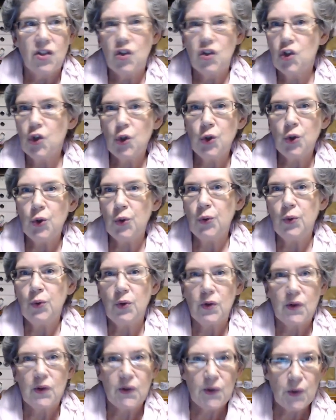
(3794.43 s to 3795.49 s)
to
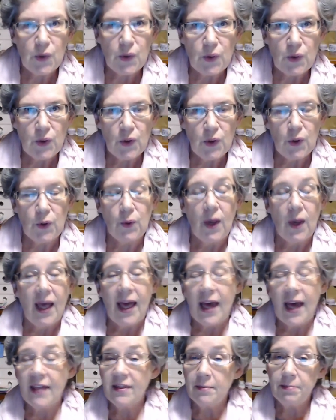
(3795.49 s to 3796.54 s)
suit you.
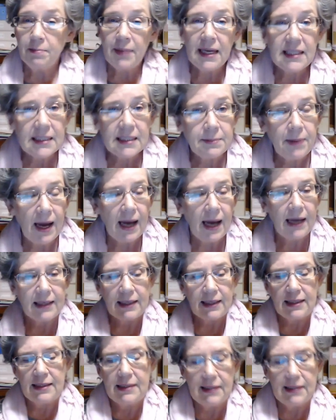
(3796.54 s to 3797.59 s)
And the best part
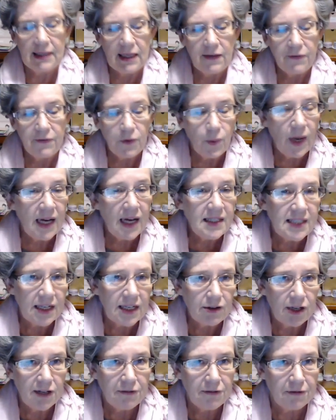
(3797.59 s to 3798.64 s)
is if you are
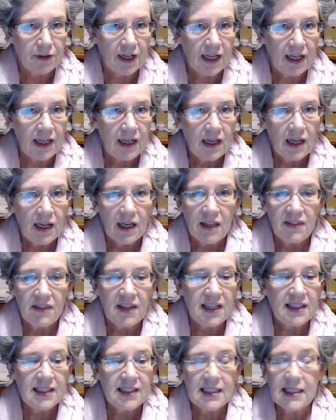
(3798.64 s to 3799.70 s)
dairy-free,
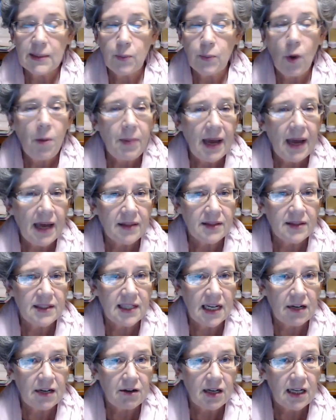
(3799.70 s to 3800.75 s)
then swap out the
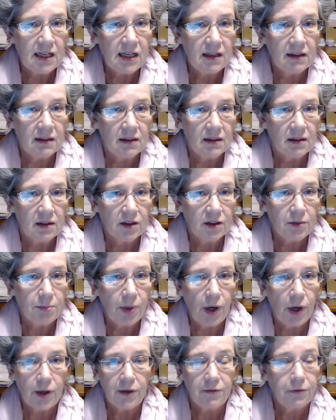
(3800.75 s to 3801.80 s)
dairy
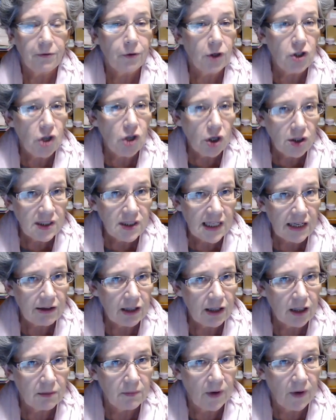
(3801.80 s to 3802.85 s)
component for a
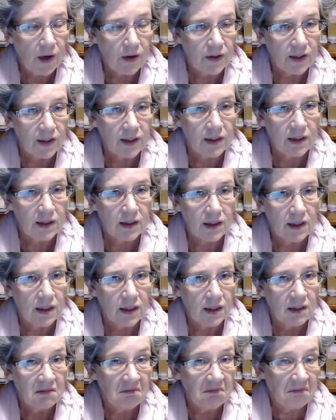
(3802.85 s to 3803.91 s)
non-dairy component.
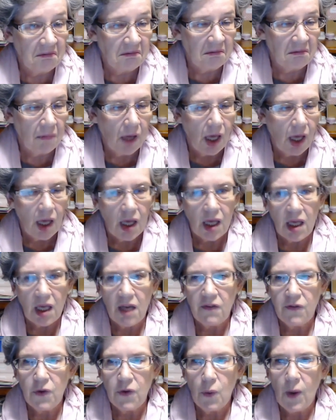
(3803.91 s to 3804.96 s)

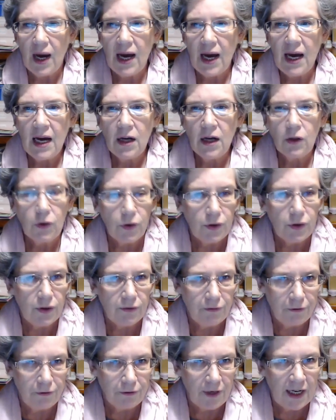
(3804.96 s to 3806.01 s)
If you are
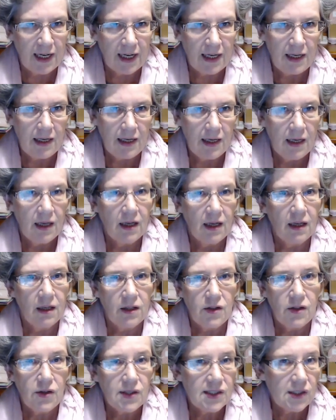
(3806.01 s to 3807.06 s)
gluten-free,
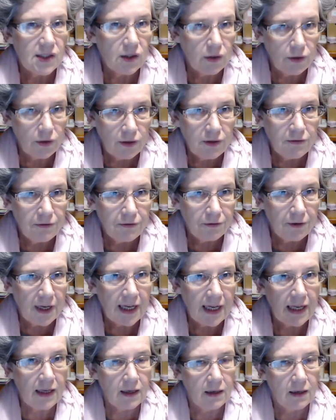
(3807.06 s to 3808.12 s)
use the
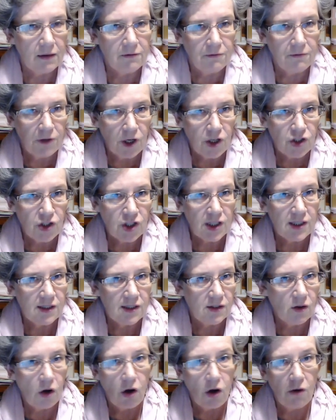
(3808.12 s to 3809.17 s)
gluten-free
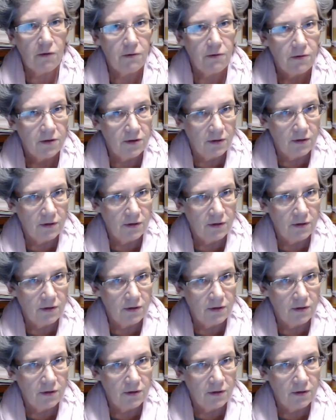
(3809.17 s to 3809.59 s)
versions of